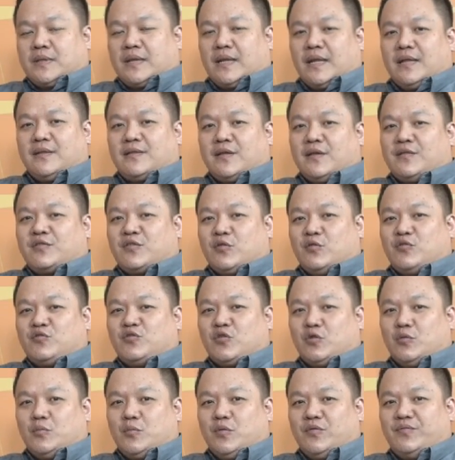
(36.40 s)
latest
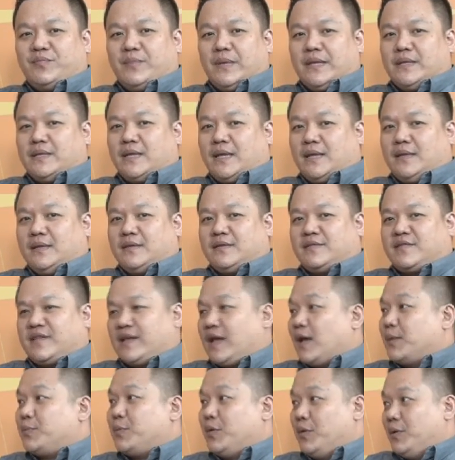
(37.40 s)
social movement in
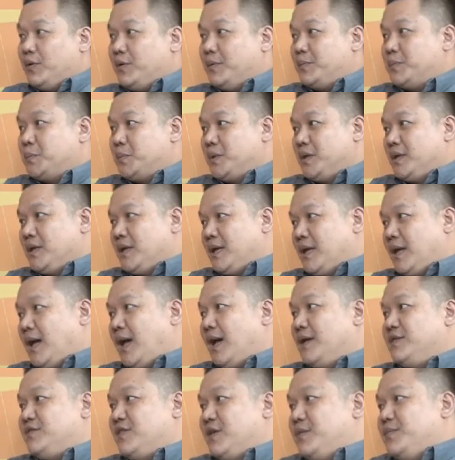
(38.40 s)
Singapore.
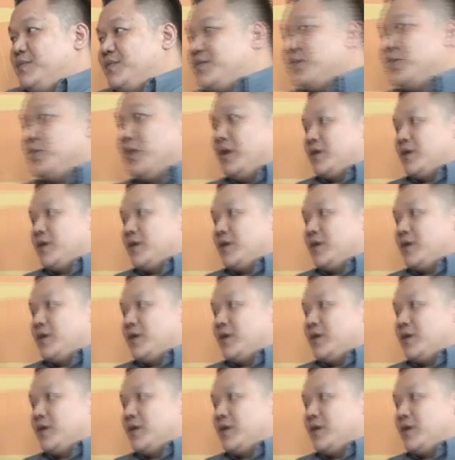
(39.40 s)
Hi James,